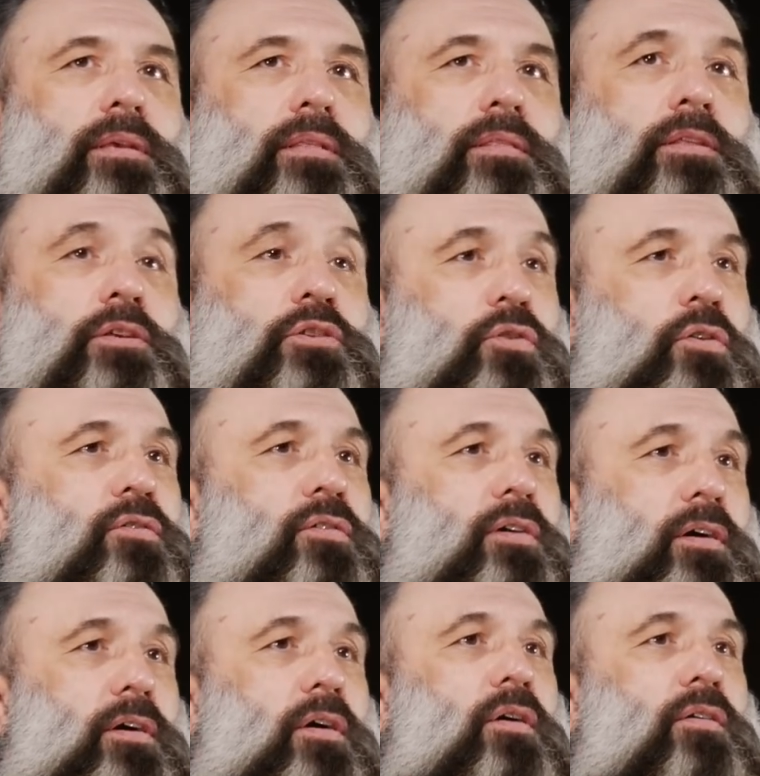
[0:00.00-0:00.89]
the
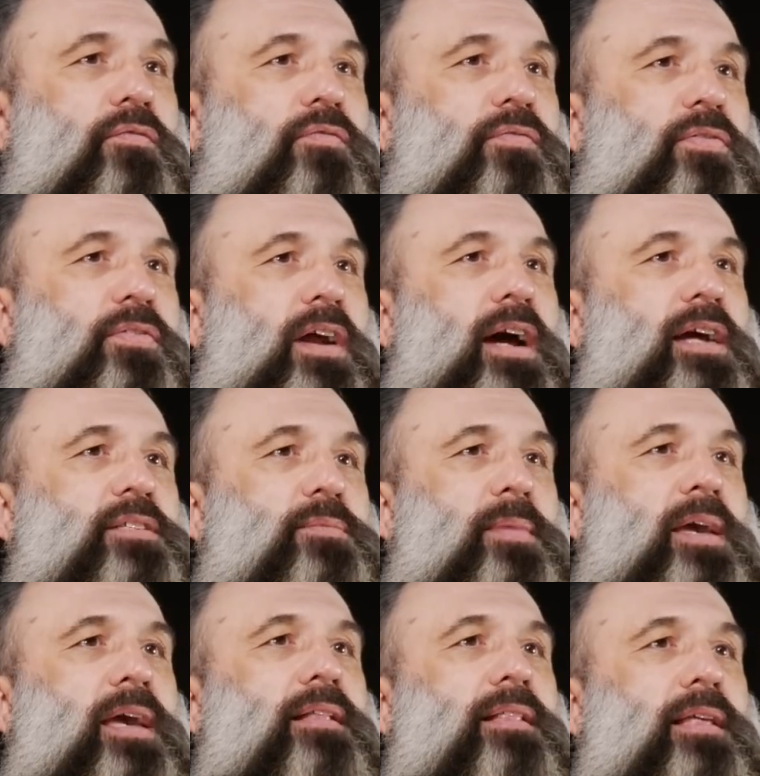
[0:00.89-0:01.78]
genre of thrash
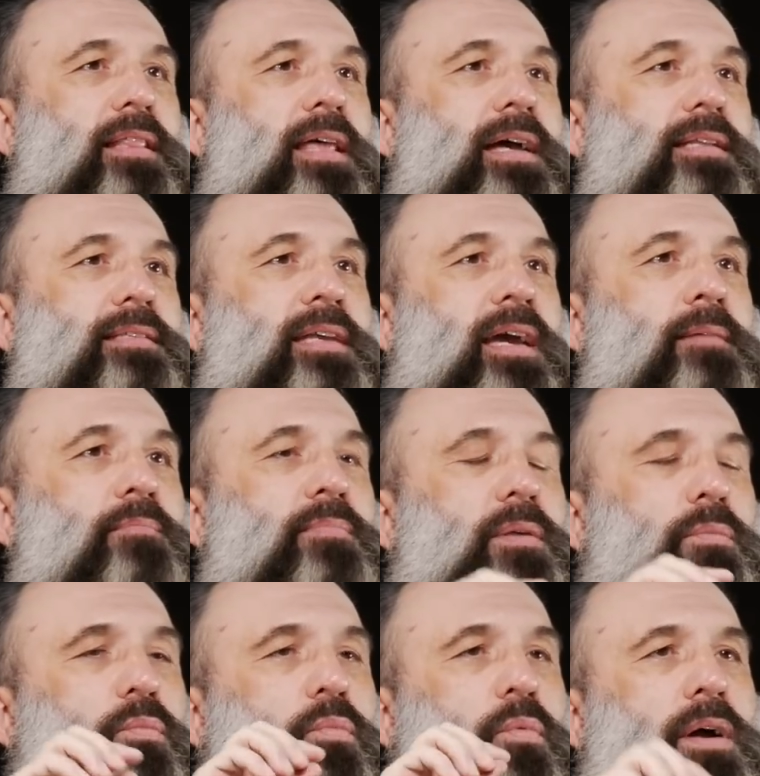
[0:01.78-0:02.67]
metal at that time,
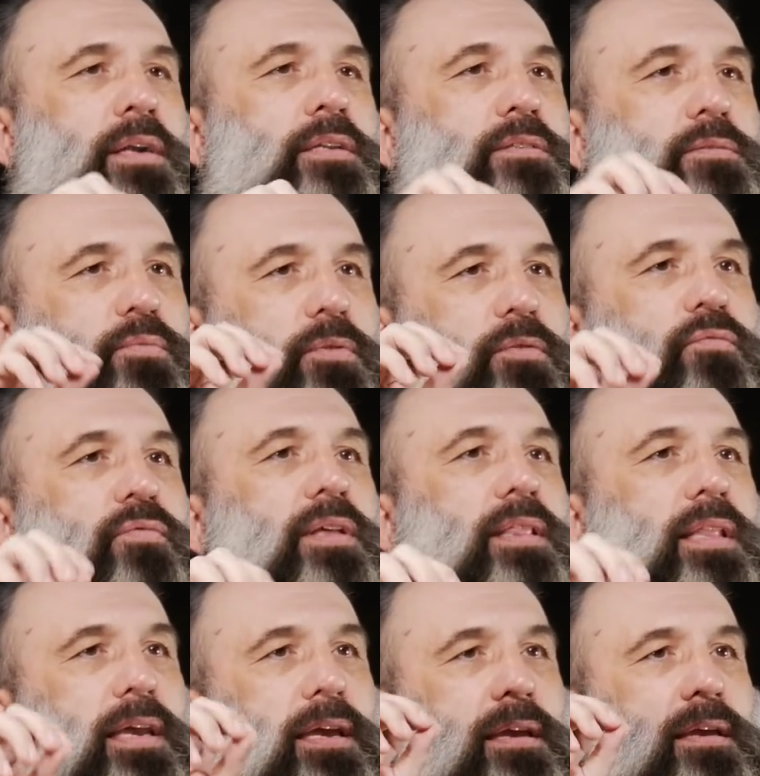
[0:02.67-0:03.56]
the words were
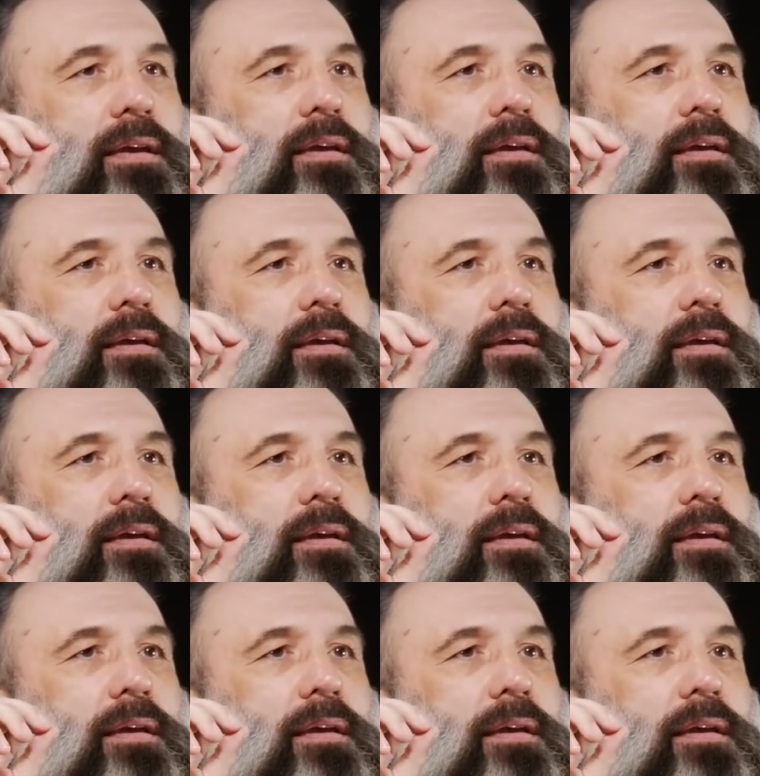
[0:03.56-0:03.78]
really